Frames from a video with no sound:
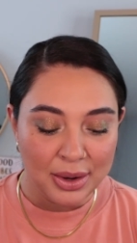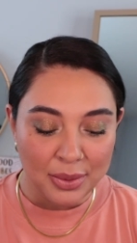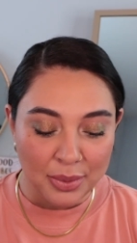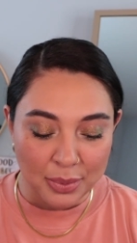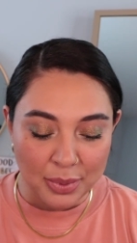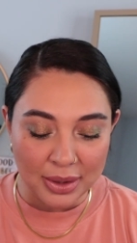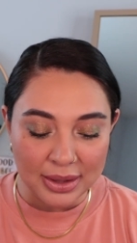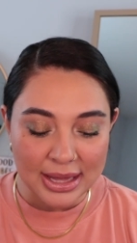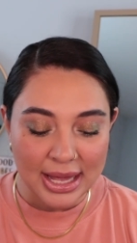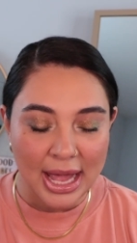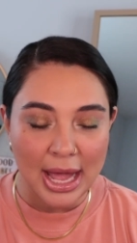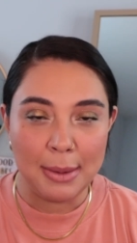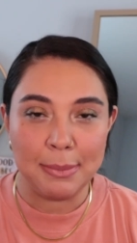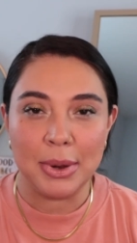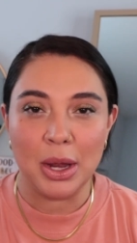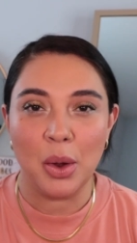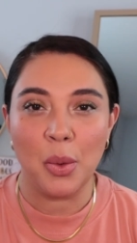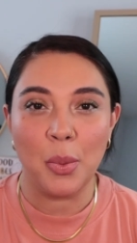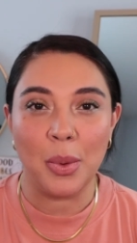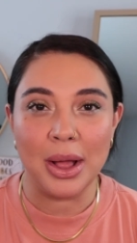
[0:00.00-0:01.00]
Really
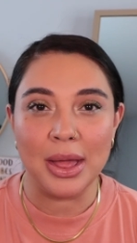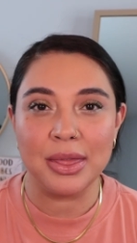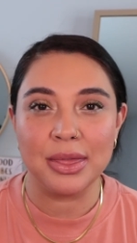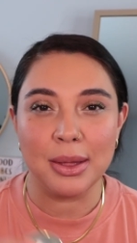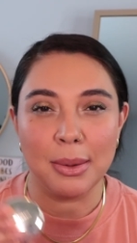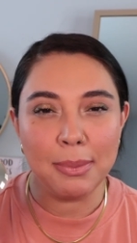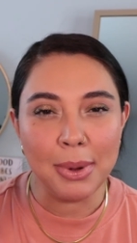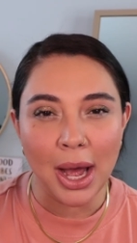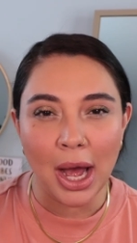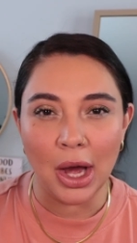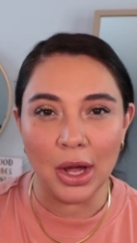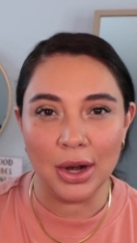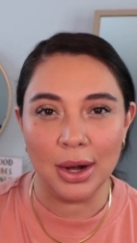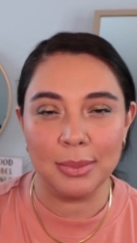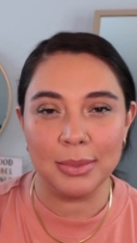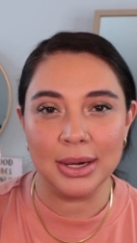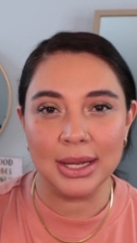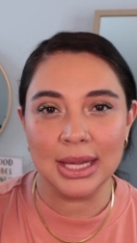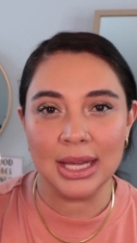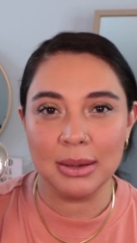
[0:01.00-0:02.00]
happy with the powder. I'm
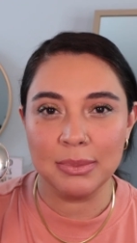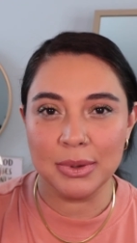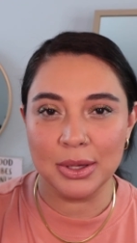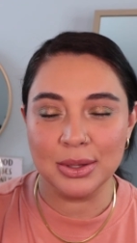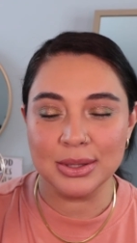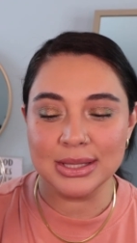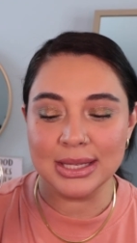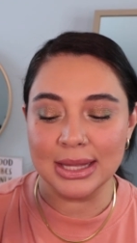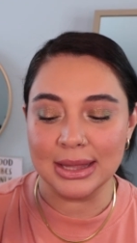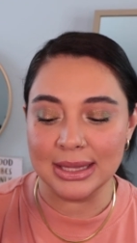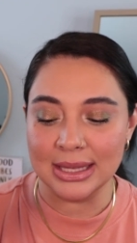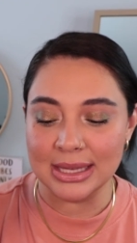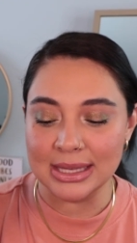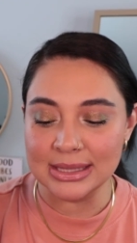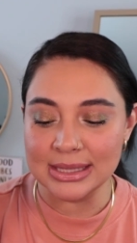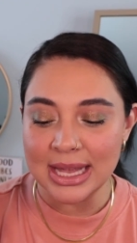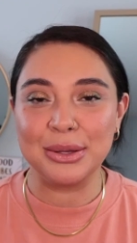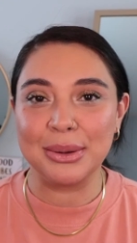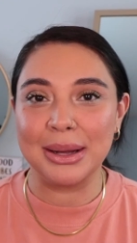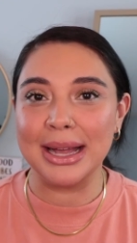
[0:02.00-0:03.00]
gonna keep using
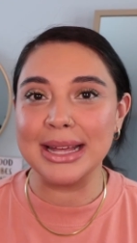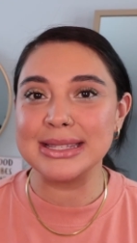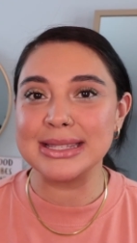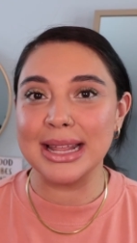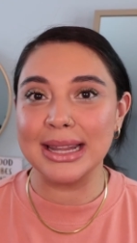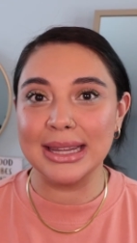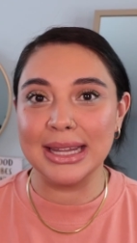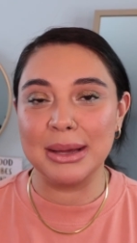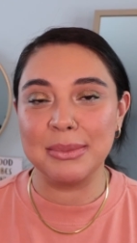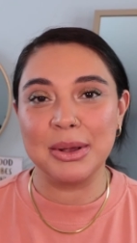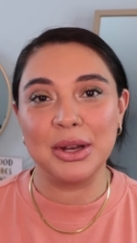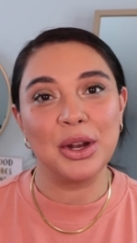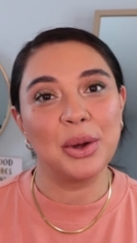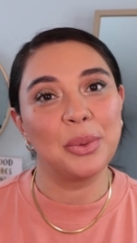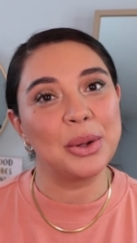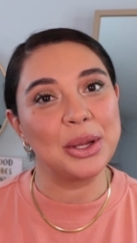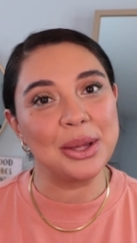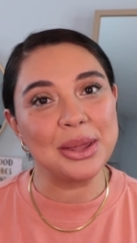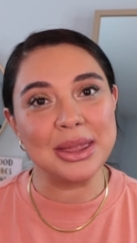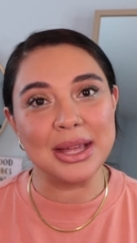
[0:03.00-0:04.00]
this. You guys let me know
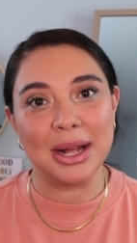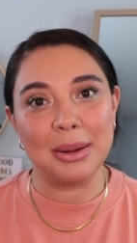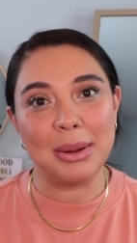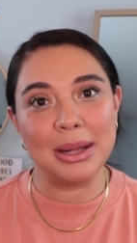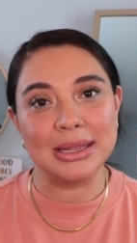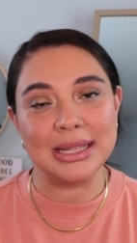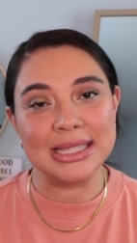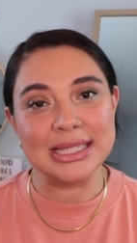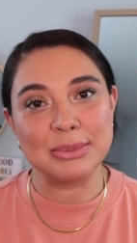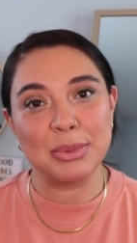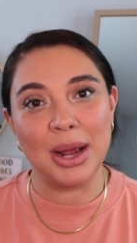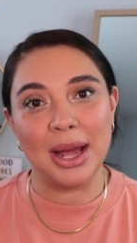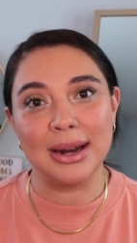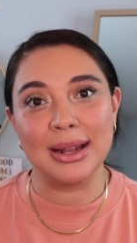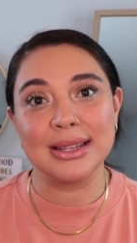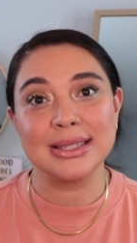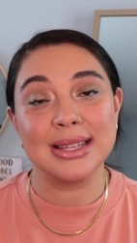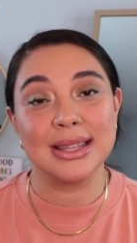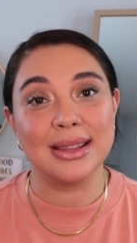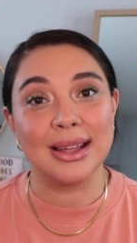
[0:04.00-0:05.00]
what you think about these
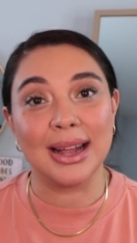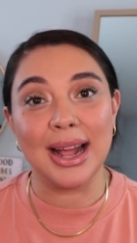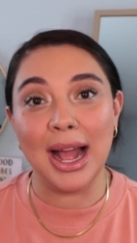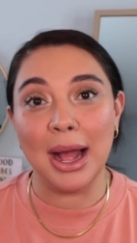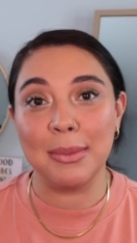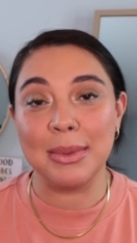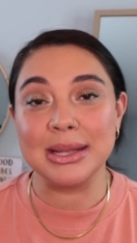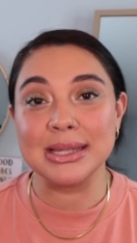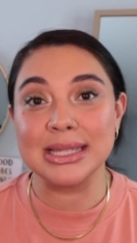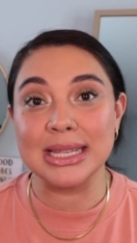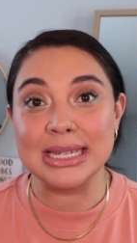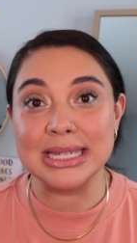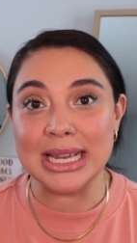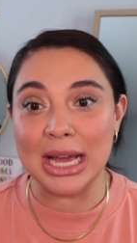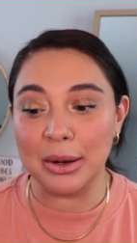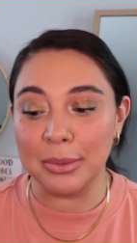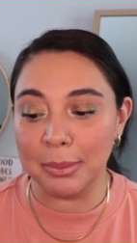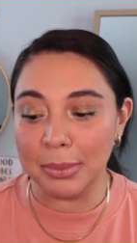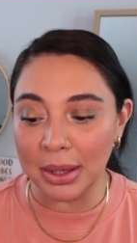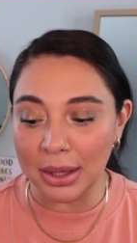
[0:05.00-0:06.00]
products in the comments
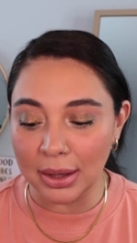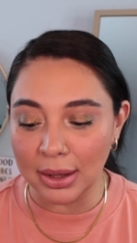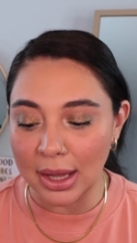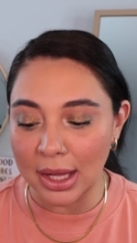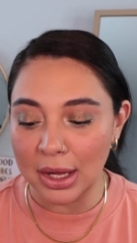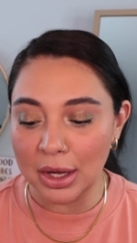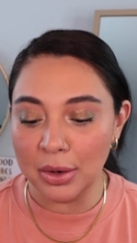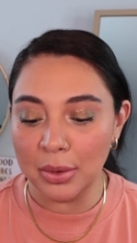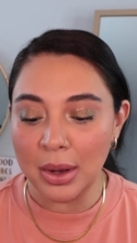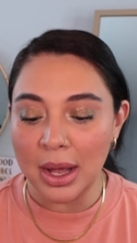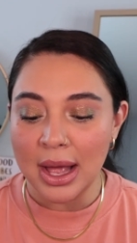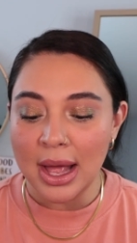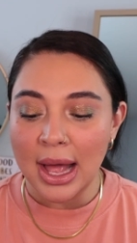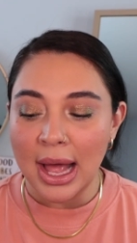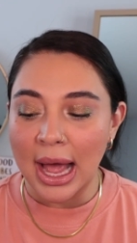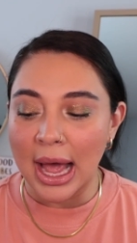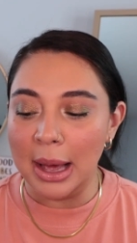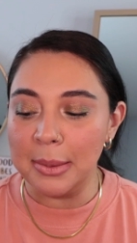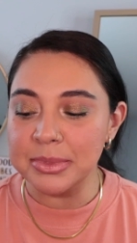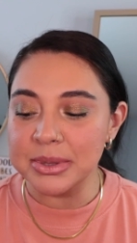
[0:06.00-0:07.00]
down below.
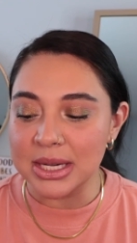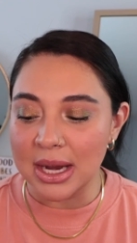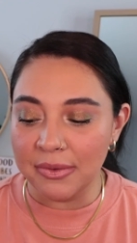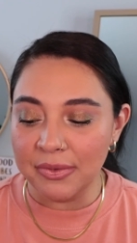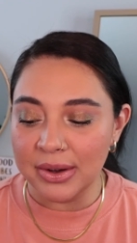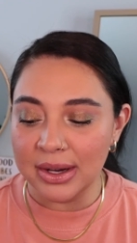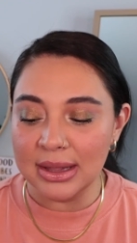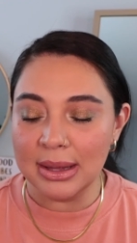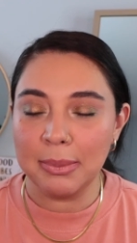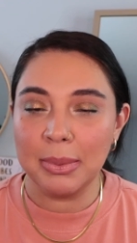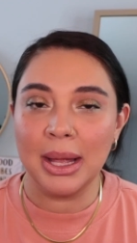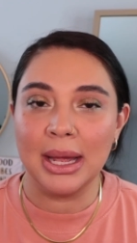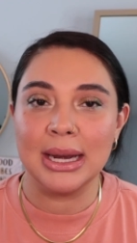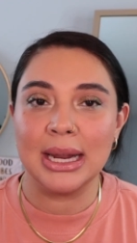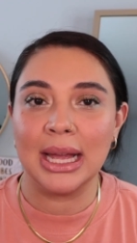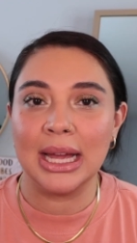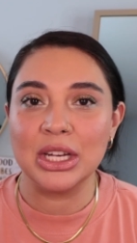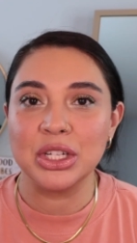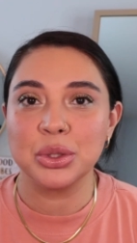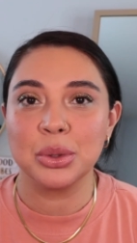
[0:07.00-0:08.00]
I'm definitely
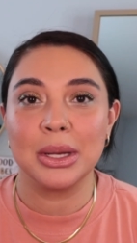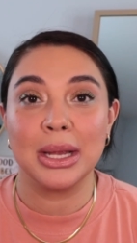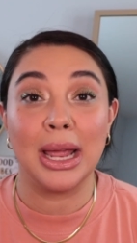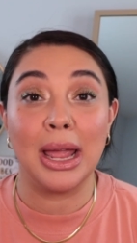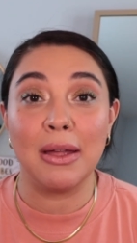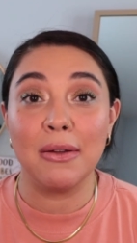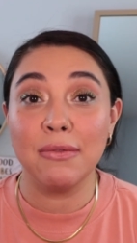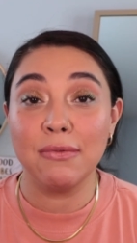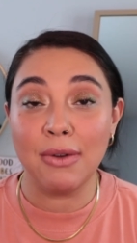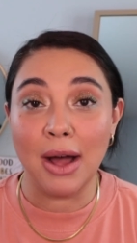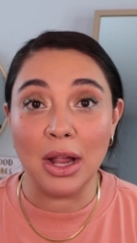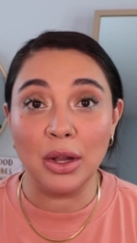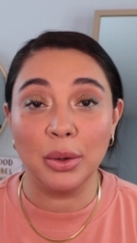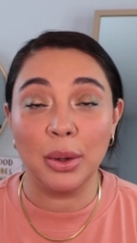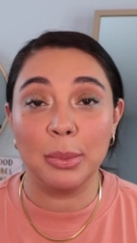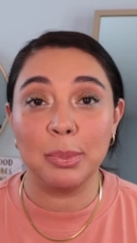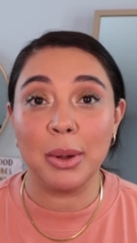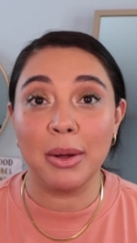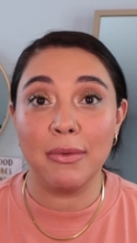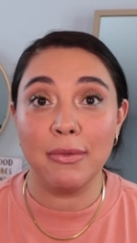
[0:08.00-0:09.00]
planning on doing a
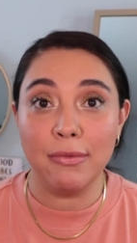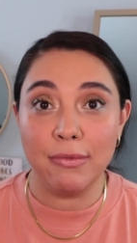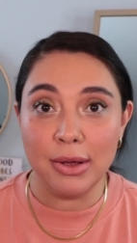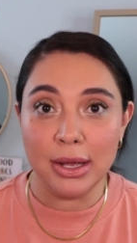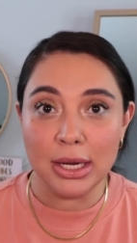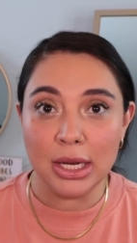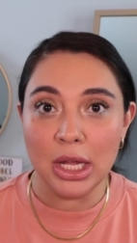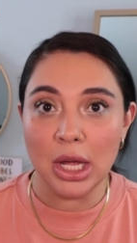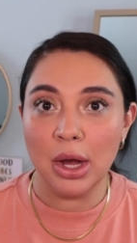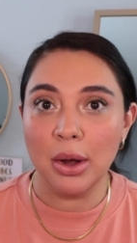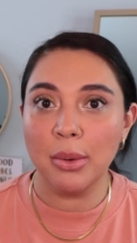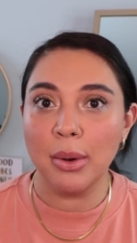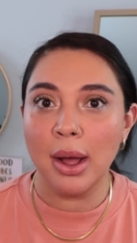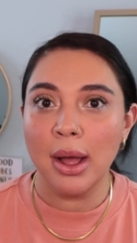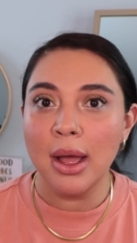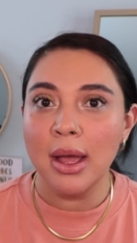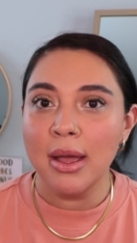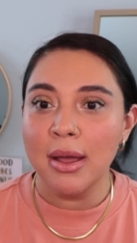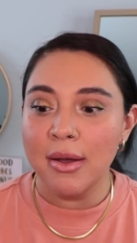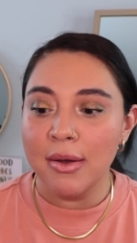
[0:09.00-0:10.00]
follow-up video
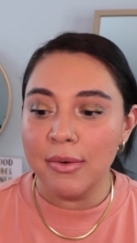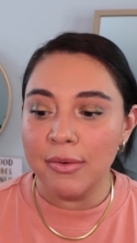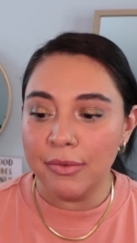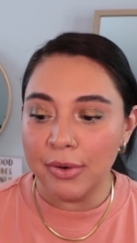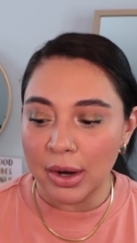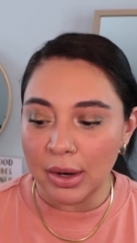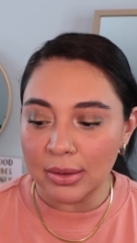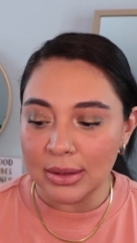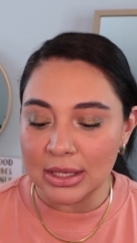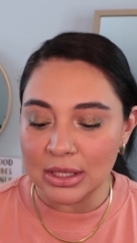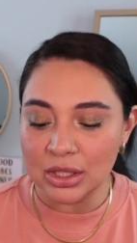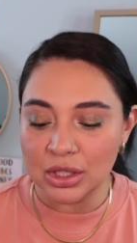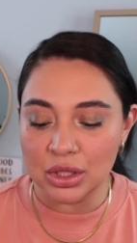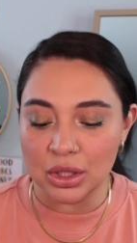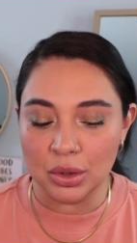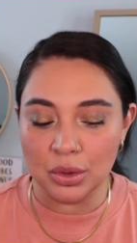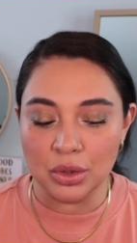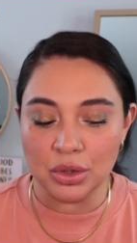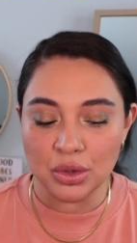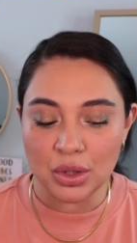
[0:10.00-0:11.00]
fairly
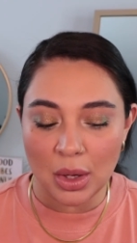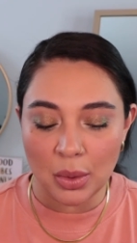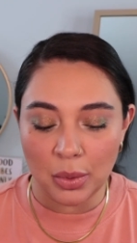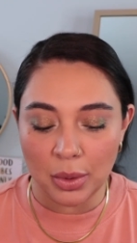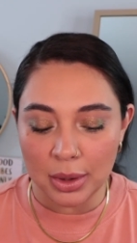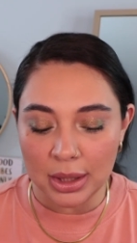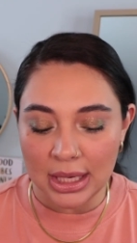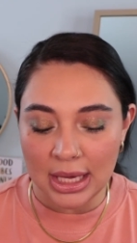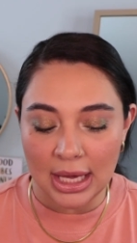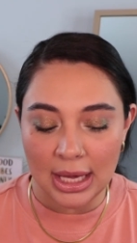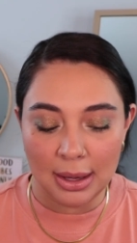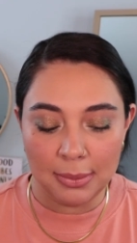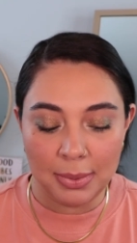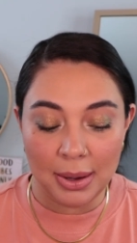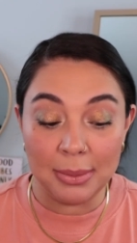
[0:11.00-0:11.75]
soon. So I will keep,